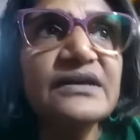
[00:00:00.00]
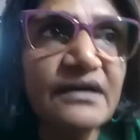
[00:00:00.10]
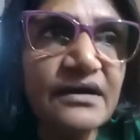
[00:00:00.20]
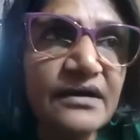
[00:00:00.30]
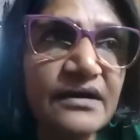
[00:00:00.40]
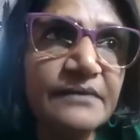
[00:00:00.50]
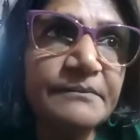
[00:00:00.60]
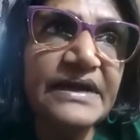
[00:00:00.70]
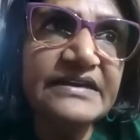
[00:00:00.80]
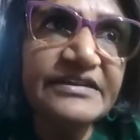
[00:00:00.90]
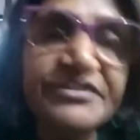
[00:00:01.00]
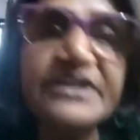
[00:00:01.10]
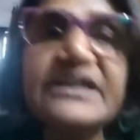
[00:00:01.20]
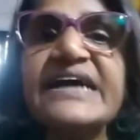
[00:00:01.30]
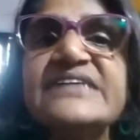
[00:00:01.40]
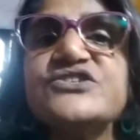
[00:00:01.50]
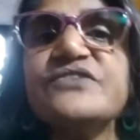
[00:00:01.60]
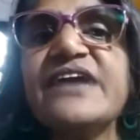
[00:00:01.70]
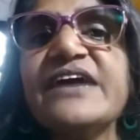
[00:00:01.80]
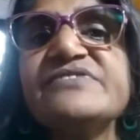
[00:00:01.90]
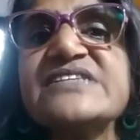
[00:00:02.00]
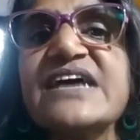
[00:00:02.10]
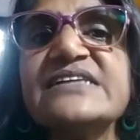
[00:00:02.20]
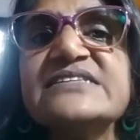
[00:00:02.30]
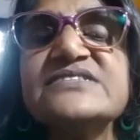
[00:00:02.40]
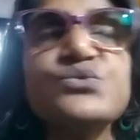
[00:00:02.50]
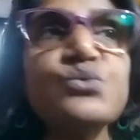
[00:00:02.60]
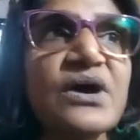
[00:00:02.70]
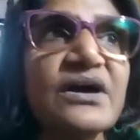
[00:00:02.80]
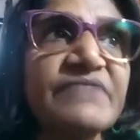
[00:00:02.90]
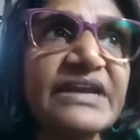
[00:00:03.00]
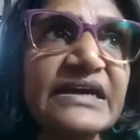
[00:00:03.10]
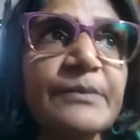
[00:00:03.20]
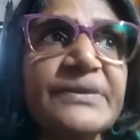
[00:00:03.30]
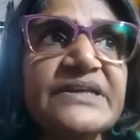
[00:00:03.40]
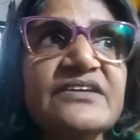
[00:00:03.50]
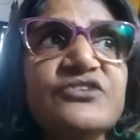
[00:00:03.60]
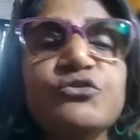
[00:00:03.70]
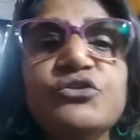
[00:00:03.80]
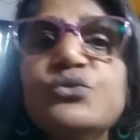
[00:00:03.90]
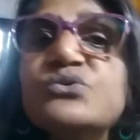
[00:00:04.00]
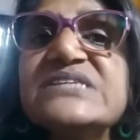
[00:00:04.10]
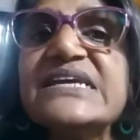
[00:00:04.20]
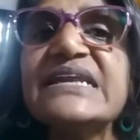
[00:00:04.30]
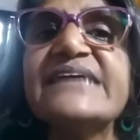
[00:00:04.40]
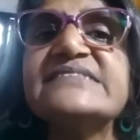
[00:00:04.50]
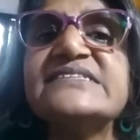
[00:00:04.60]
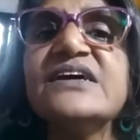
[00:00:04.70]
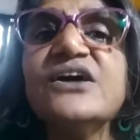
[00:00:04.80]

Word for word: um, different kinds of lifestyles, who are very committed to using less,